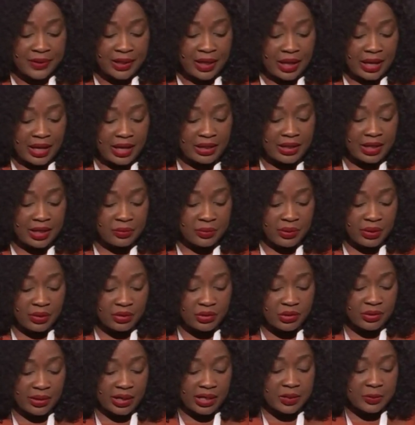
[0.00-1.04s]
And then we're
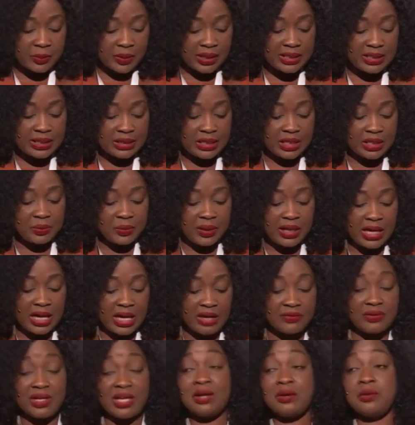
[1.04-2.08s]
also expecting that we
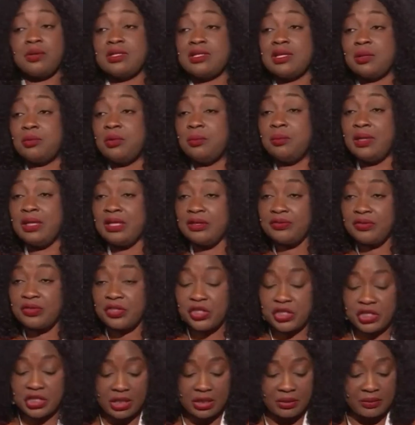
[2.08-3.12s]
have equitable benefit
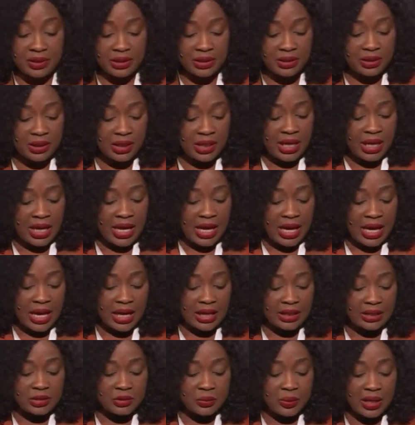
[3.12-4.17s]
sharing
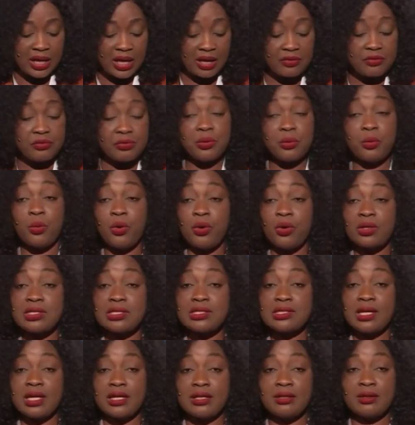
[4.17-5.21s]
and we have rewards
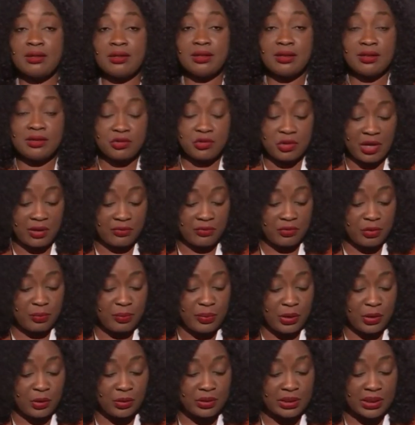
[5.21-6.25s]
that travel
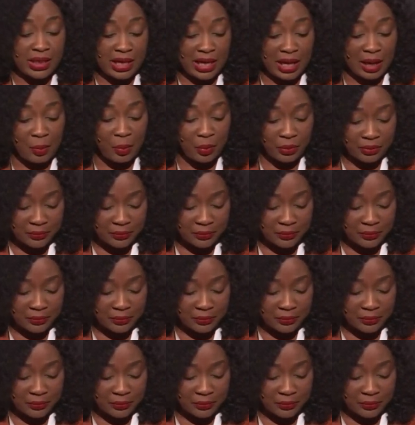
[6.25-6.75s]
beyond carbon.